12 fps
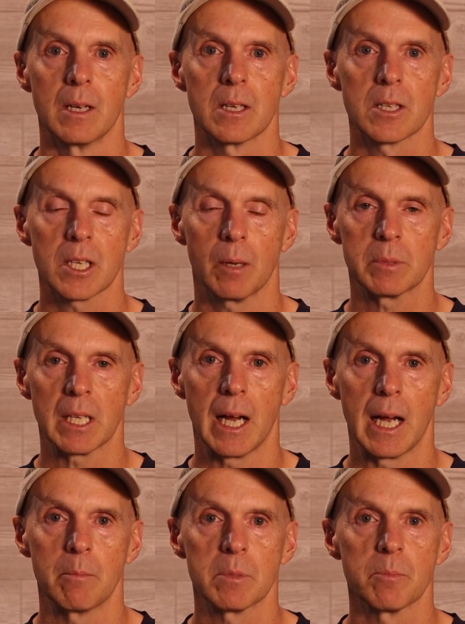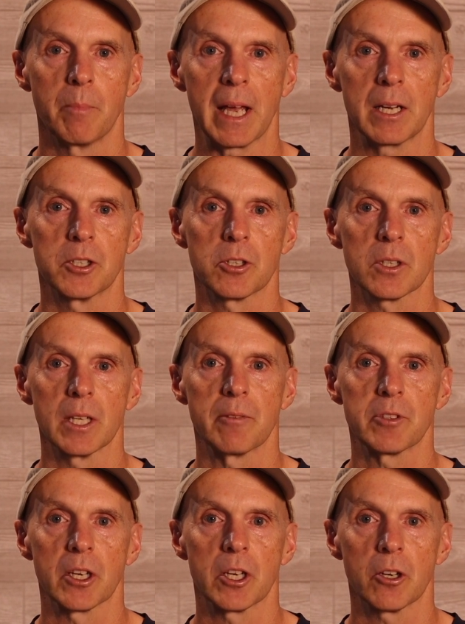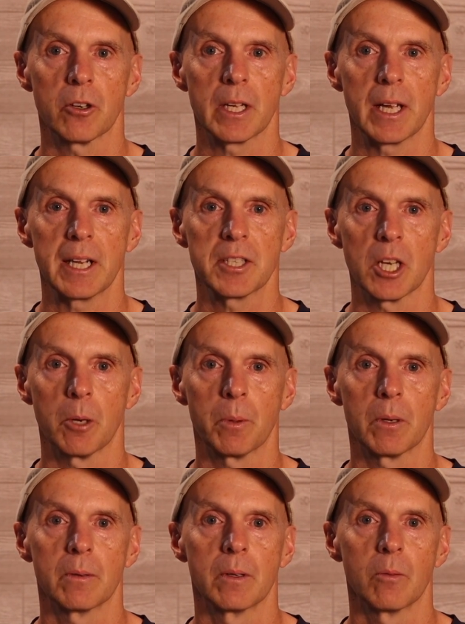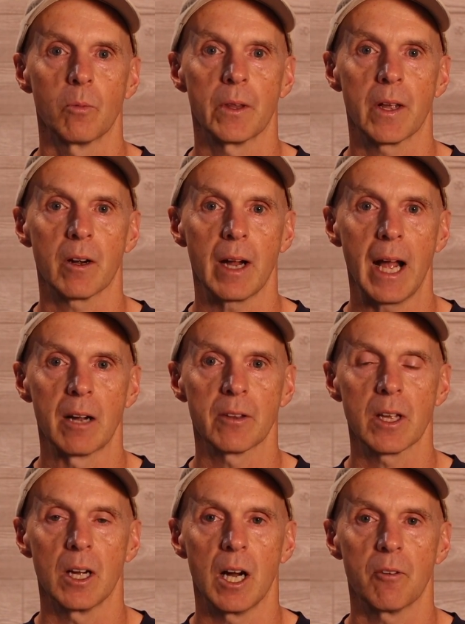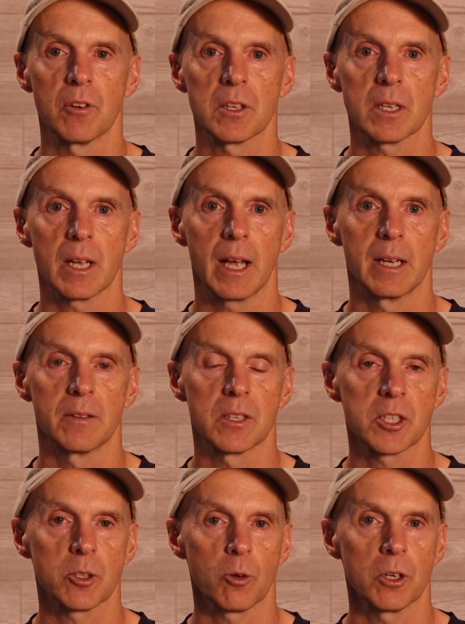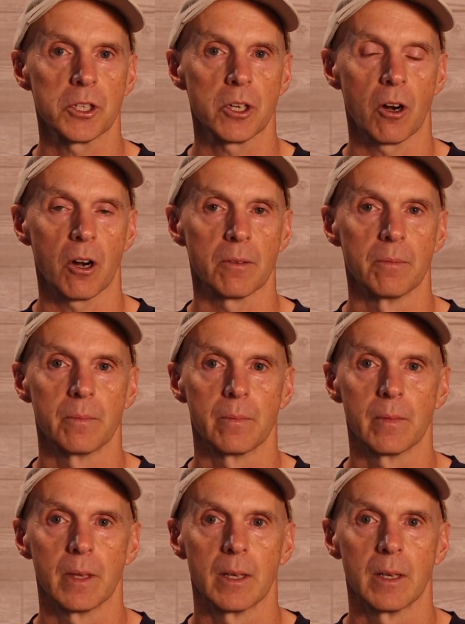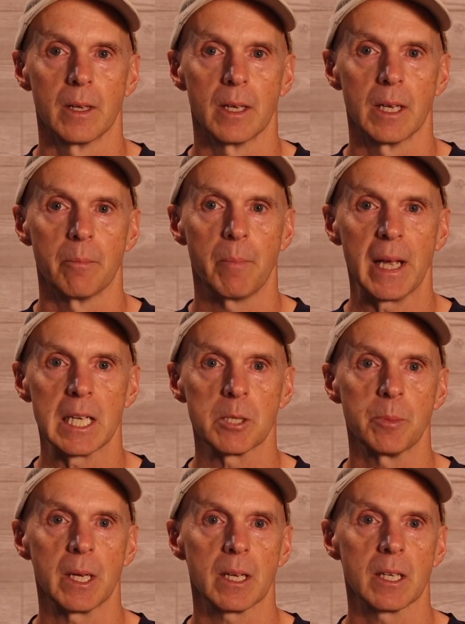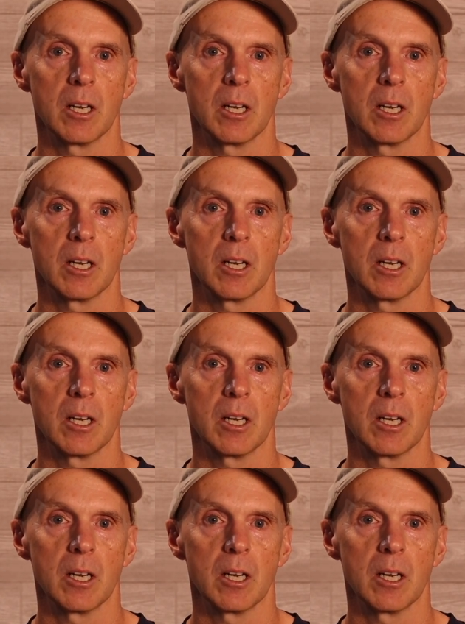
Sometimes managers leave security gates open when they're out of the office and in the storage yard. Management can